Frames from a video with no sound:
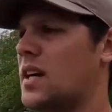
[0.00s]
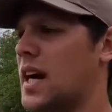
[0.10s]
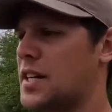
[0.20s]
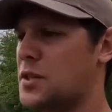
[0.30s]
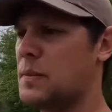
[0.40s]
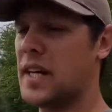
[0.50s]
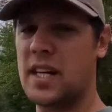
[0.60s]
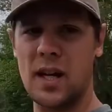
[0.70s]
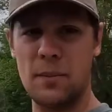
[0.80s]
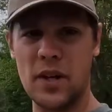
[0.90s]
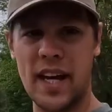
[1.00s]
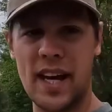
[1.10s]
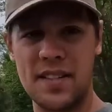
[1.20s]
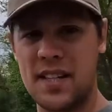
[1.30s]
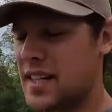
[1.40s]
I just made a couple
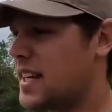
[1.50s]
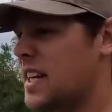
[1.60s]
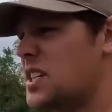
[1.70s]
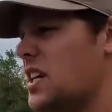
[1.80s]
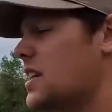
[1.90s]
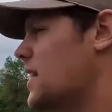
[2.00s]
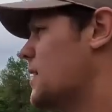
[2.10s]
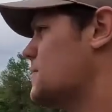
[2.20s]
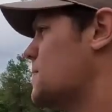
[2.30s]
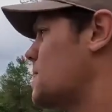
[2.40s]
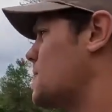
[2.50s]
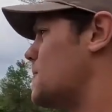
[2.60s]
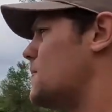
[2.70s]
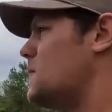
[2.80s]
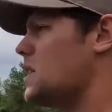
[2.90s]
casts, didn't catch anything.
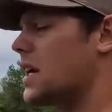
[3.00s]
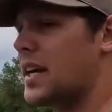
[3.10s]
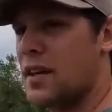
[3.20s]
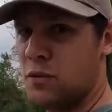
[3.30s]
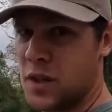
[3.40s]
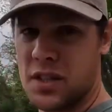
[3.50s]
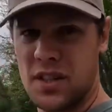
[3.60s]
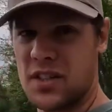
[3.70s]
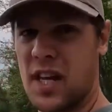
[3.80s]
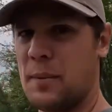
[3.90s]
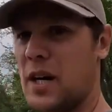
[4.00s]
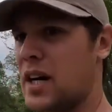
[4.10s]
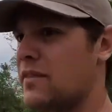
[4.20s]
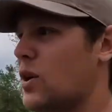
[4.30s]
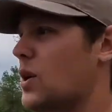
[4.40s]
Again, fishing the same
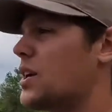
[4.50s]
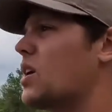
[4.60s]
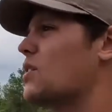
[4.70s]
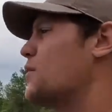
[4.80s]
area I've already caught a